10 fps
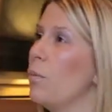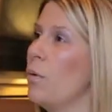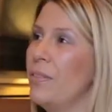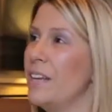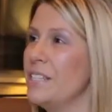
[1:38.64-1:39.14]

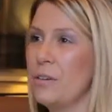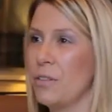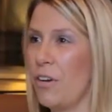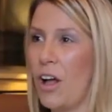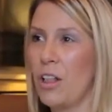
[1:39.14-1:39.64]
what they
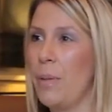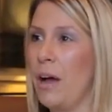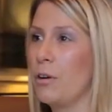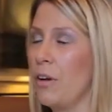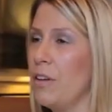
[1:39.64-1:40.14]
do. They're all
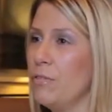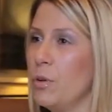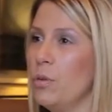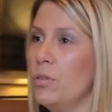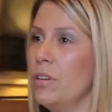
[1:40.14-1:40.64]
about great
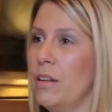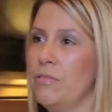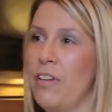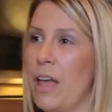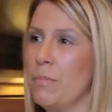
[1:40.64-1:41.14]
food
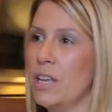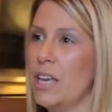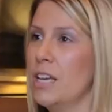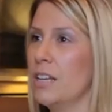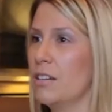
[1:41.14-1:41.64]
and
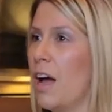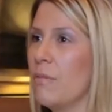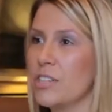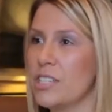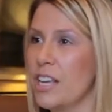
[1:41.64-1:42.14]
family and
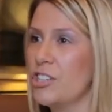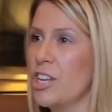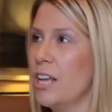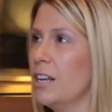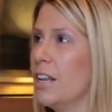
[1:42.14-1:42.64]

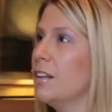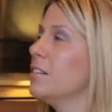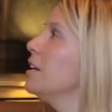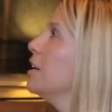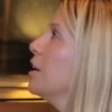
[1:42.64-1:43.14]
conversation
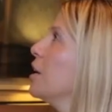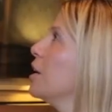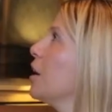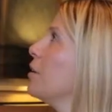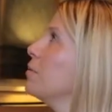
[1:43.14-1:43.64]
and
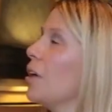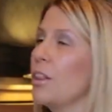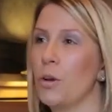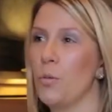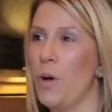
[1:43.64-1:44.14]
you know,
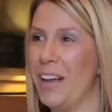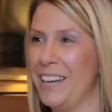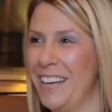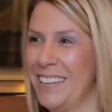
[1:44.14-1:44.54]
a little wine.